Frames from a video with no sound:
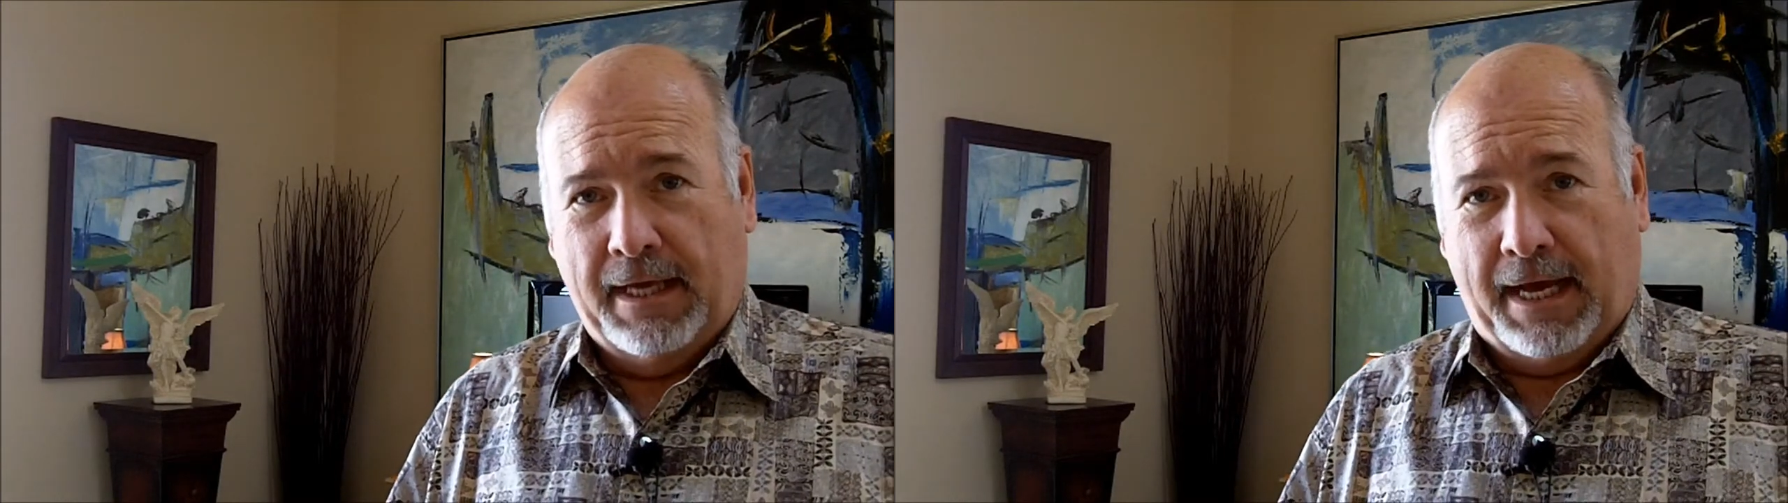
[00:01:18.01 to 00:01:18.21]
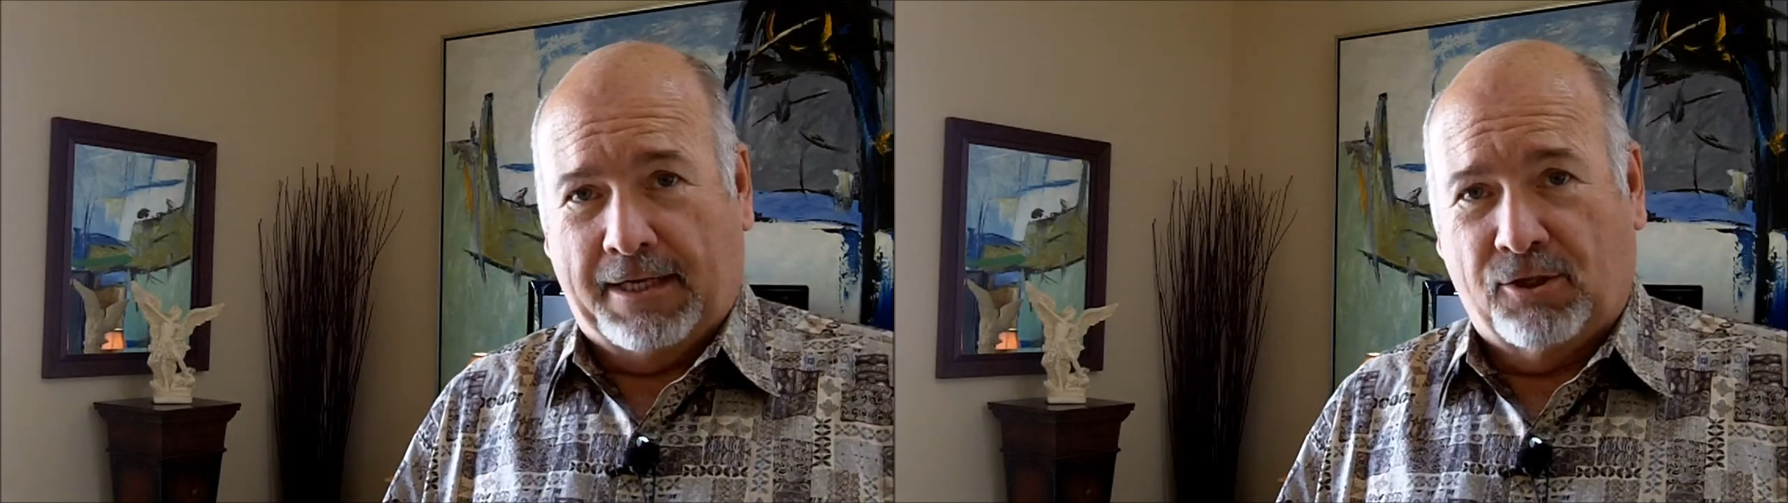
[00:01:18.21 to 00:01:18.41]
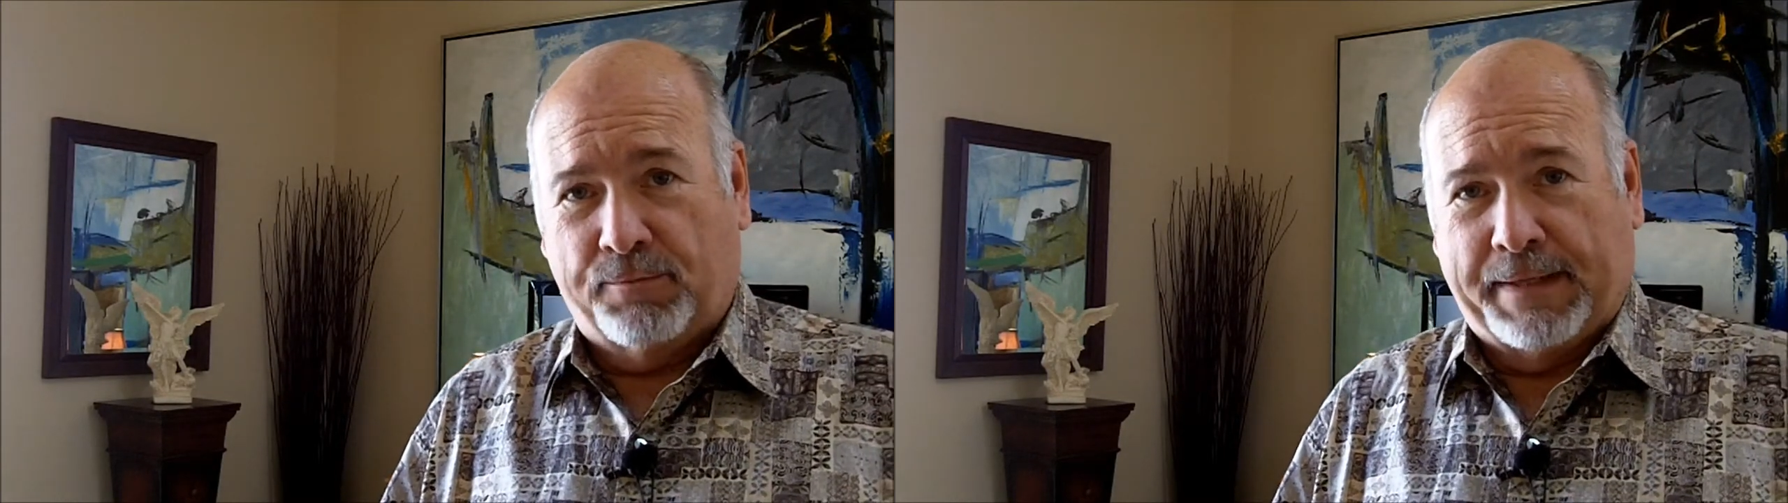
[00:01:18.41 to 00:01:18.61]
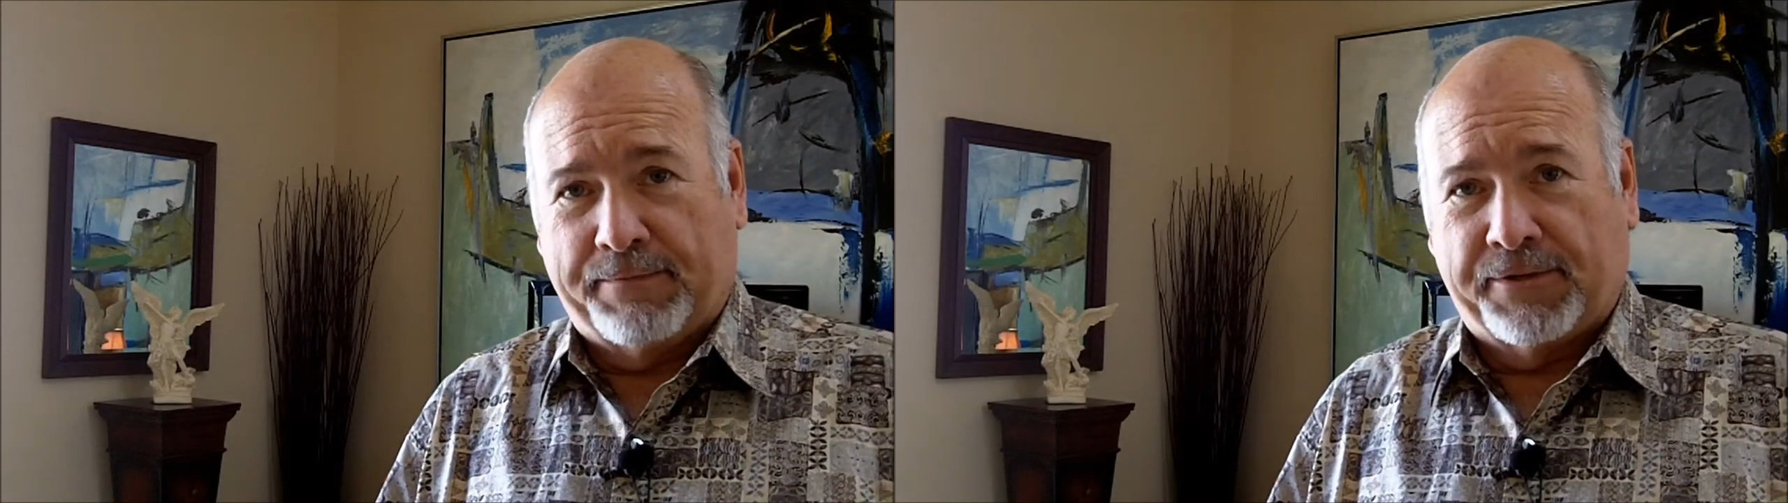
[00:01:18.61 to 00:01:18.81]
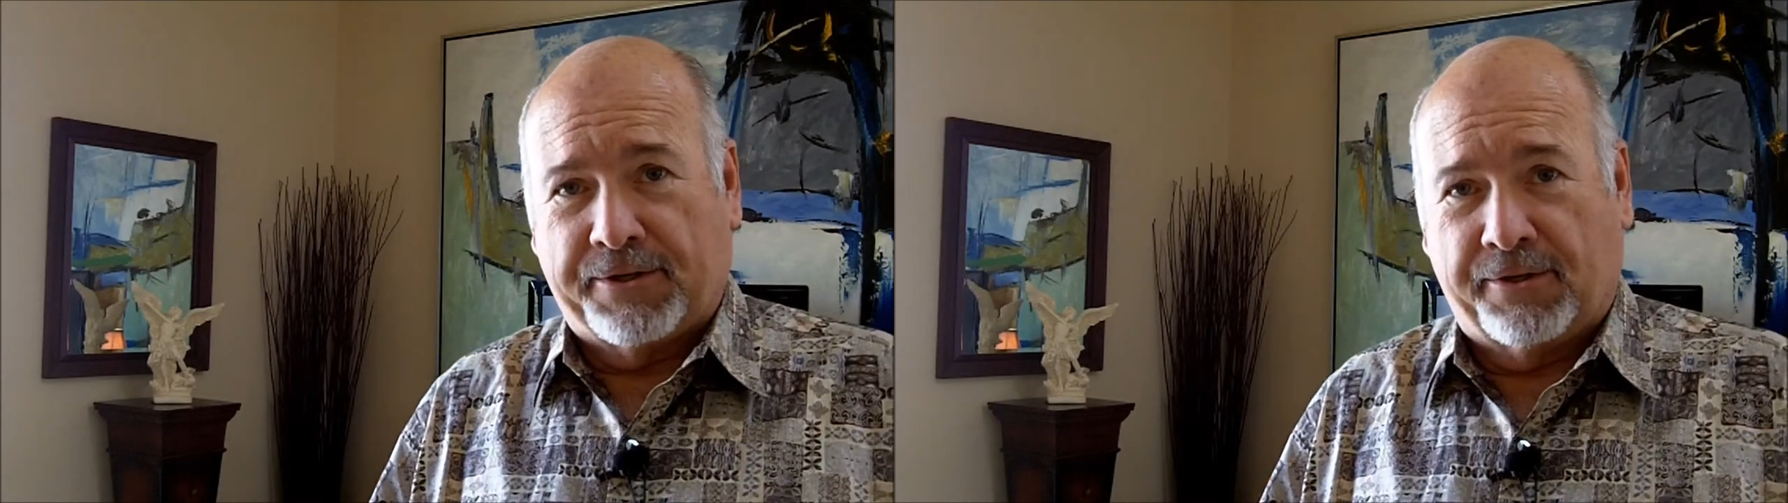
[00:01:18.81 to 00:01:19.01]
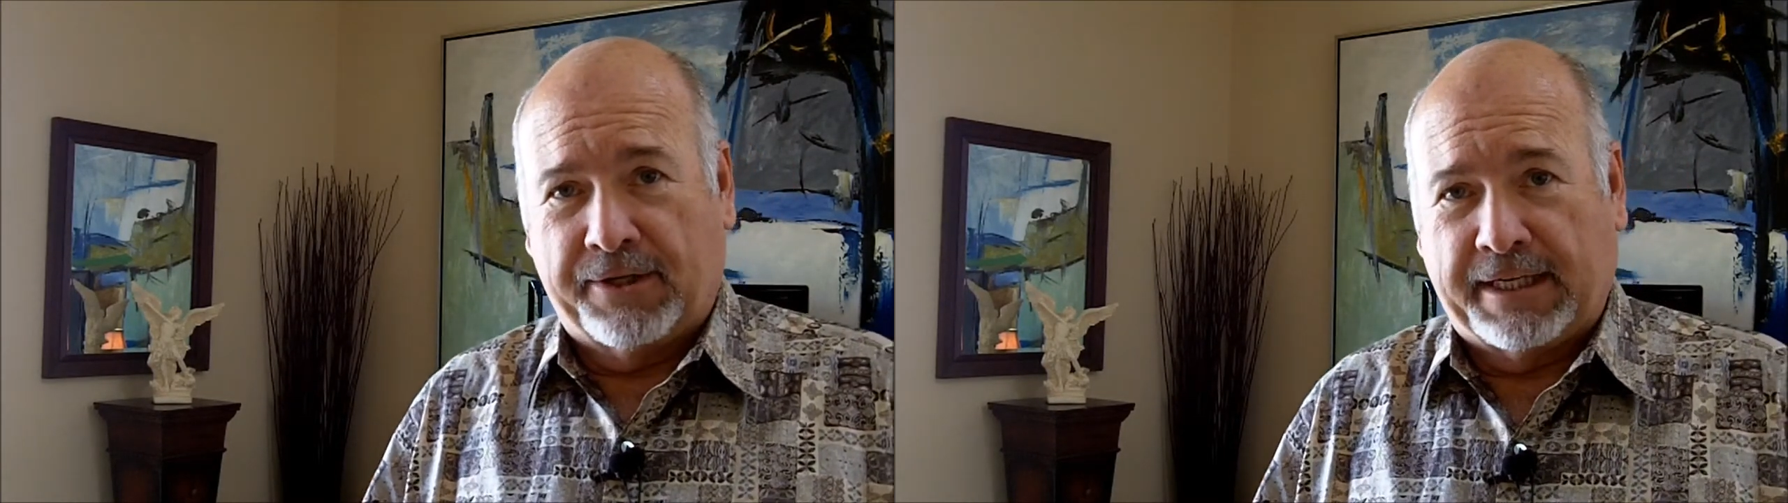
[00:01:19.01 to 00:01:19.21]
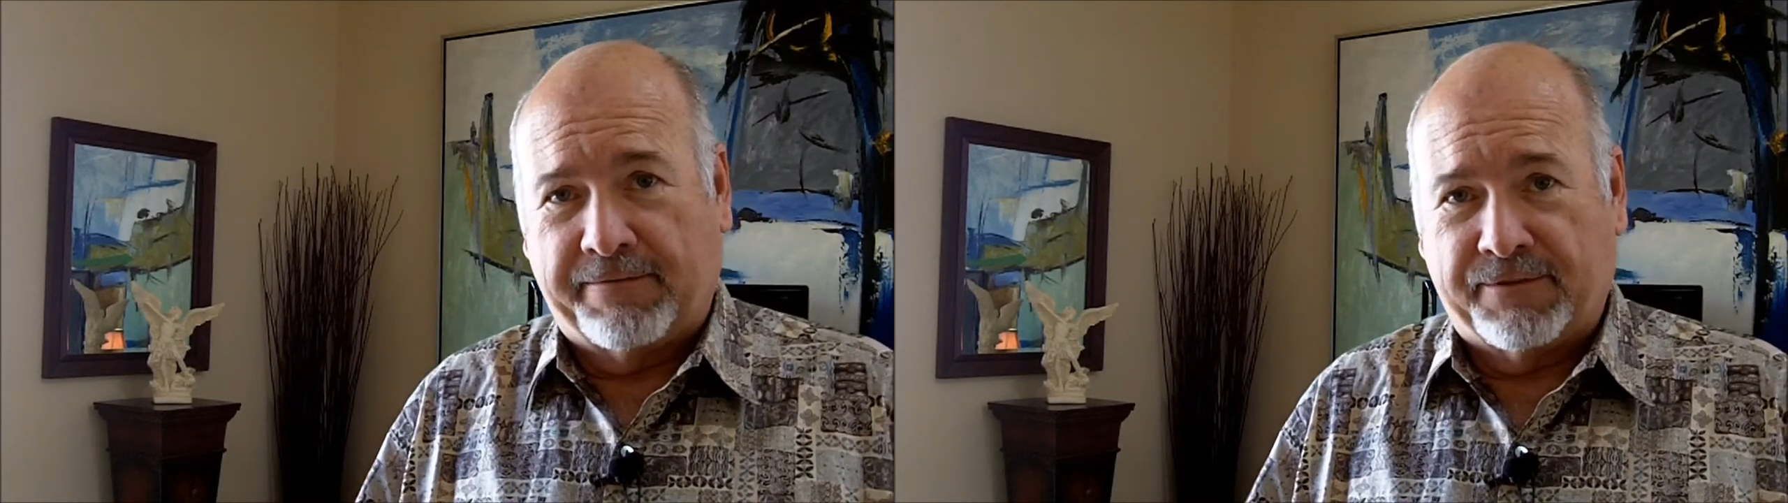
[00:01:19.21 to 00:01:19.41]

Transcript: I know people that are looking